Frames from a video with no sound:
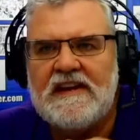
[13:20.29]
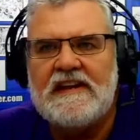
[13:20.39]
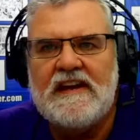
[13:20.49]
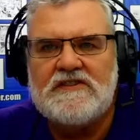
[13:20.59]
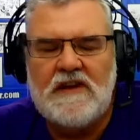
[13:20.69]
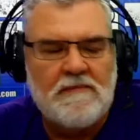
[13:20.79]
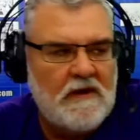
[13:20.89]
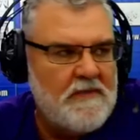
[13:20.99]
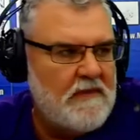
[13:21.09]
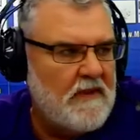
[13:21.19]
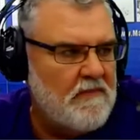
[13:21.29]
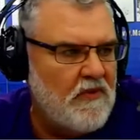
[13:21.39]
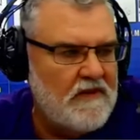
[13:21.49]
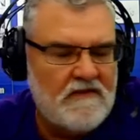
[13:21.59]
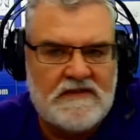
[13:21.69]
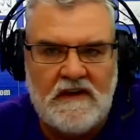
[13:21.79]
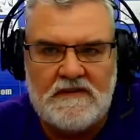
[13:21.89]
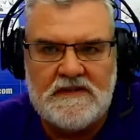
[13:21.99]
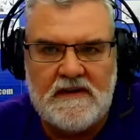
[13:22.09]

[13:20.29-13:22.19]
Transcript: connection, I'm gonna be at my brother's house.